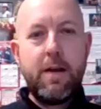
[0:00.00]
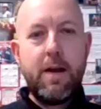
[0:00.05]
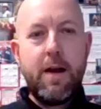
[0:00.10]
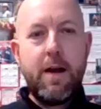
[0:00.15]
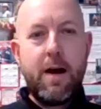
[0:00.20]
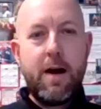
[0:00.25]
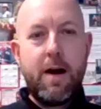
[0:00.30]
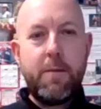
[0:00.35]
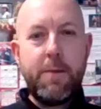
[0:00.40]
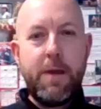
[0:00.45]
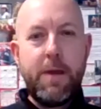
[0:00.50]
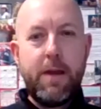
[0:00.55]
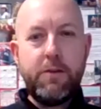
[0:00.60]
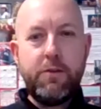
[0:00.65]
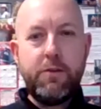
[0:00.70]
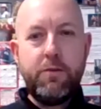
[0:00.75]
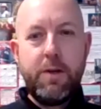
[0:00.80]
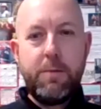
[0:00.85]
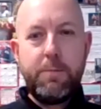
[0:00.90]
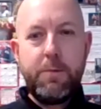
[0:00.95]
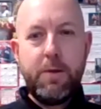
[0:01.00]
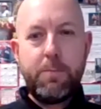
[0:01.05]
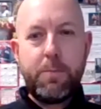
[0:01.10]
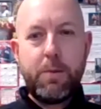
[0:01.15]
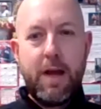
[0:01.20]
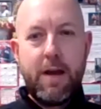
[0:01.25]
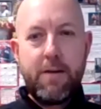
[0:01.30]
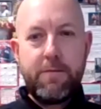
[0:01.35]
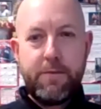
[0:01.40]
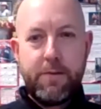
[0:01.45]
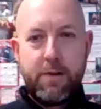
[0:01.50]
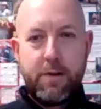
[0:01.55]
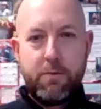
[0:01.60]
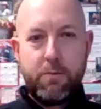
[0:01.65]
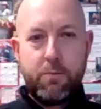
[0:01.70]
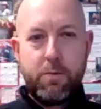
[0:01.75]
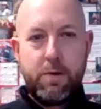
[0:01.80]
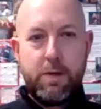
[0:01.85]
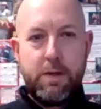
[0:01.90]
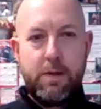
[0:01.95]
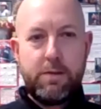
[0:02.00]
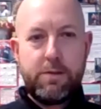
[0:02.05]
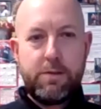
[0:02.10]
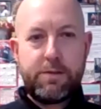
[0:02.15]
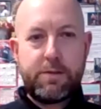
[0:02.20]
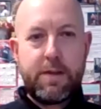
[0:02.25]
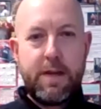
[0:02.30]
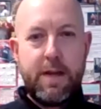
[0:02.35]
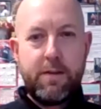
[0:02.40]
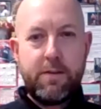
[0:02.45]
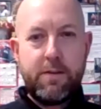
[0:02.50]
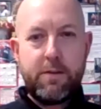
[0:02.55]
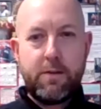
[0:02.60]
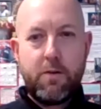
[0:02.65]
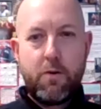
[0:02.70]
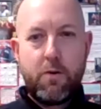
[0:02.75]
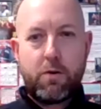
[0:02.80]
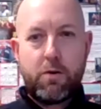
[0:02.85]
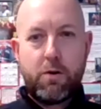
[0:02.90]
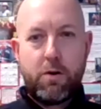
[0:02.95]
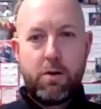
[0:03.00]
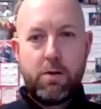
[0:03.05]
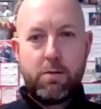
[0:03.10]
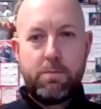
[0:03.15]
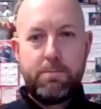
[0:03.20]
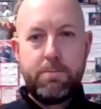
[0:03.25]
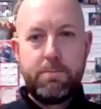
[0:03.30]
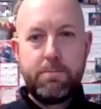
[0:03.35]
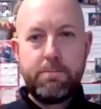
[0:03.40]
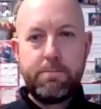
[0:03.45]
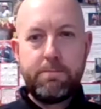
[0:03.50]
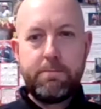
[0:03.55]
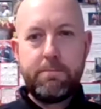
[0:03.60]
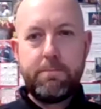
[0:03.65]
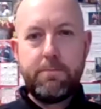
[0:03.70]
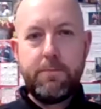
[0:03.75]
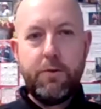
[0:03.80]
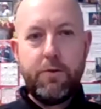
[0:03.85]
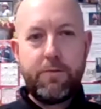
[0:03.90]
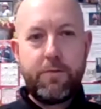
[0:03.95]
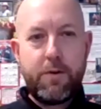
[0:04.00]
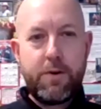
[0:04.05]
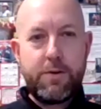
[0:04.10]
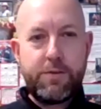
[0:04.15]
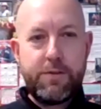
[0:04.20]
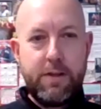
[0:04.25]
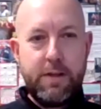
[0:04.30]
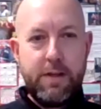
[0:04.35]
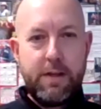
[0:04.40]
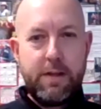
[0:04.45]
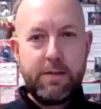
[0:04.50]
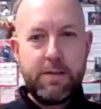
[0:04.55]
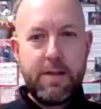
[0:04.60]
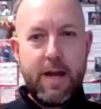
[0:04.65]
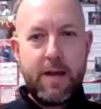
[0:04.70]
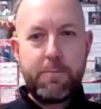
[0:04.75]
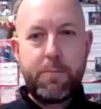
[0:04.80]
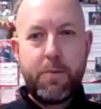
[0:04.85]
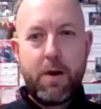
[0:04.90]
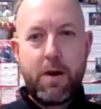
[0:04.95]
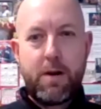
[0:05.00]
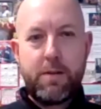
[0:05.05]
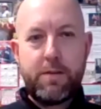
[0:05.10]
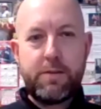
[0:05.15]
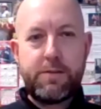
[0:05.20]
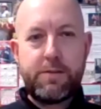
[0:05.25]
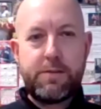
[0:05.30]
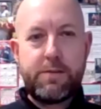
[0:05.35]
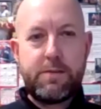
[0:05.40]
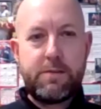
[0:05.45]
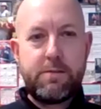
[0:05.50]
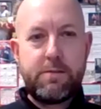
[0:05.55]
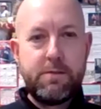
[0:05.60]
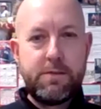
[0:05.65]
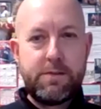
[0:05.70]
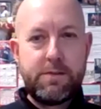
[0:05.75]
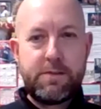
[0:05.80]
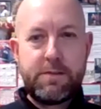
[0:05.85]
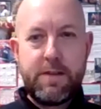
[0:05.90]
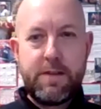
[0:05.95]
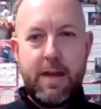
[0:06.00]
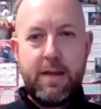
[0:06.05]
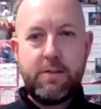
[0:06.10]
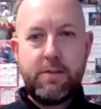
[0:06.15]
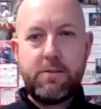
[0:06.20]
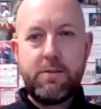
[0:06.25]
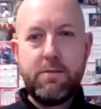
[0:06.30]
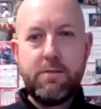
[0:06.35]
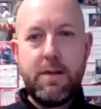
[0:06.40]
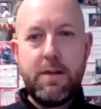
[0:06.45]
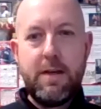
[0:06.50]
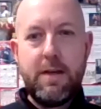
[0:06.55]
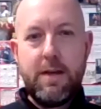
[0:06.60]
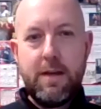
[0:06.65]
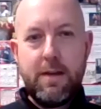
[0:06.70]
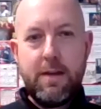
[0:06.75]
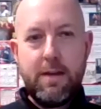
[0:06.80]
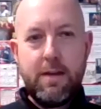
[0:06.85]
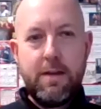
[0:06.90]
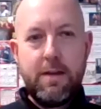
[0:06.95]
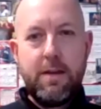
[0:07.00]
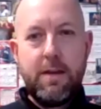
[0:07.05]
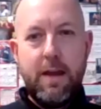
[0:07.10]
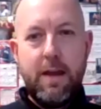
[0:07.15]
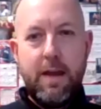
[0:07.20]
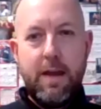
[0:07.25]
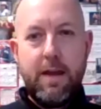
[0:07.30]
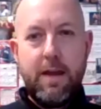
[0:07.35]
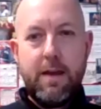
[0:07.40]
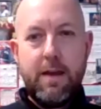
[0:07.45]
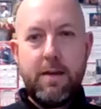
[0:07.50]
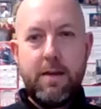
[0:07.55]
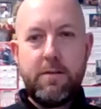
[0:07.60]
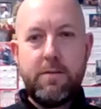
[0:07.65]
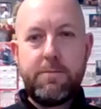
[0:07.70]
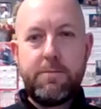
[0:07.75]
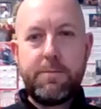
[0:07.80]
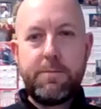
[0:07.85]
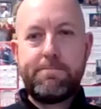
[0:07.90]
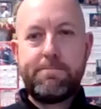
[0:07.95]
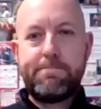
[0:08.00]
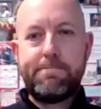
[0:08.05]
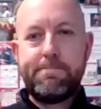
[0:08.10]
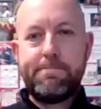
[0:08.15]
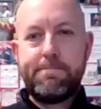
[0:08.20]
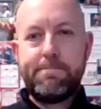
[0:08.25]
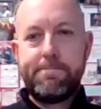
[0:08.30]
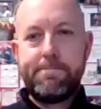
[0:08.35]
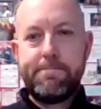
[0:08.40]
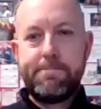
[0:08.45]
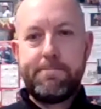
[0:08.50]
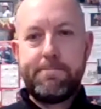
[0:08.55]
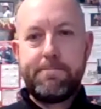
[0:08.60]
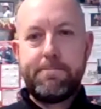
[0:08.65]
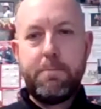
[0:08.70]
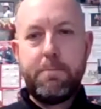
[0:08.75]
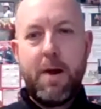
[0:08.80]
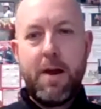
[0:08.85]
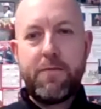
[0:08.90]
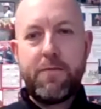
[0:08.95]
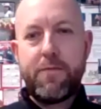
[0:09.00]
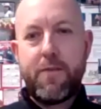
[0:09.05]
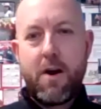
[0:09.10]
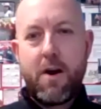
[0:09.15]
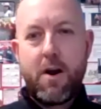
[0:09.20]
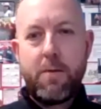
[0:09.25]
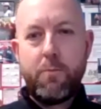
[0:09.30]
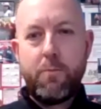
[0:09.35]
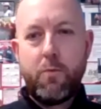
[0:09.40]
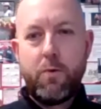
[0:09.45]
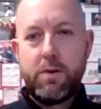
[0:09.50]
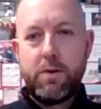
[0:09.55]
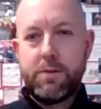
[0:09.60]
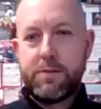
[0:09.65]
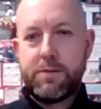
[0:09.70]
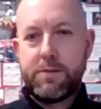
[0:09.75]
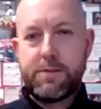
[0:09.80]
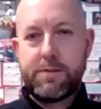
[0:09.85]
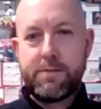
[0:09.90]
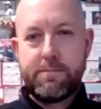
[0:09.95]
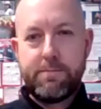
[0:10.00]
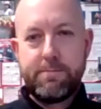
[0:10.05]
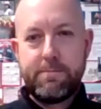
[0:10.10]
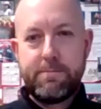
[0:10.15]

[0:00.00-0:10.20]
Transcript: Um, and U W-Platteville is kind of the local university in that part of the s state. And my farm was